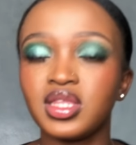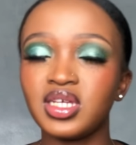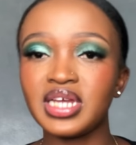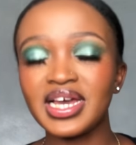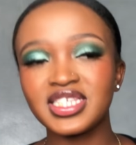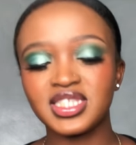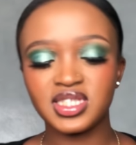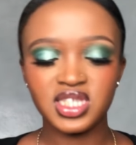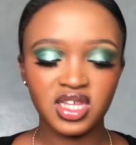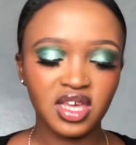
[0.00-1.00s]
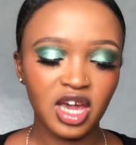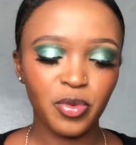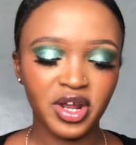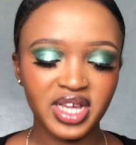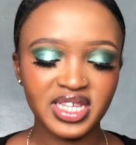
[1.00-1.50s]
The next skincare
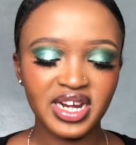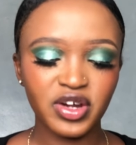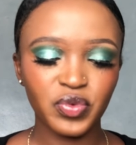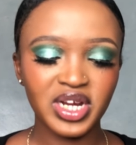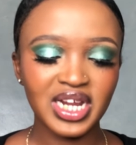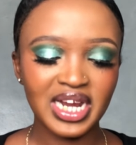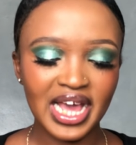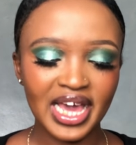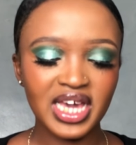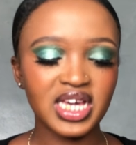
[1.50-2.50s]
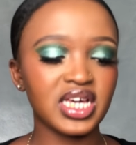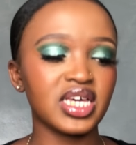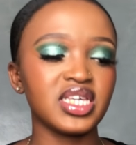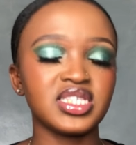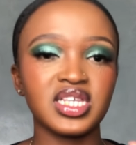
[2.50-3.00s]
product that I really like
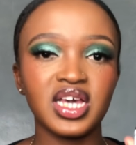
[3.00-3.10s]
is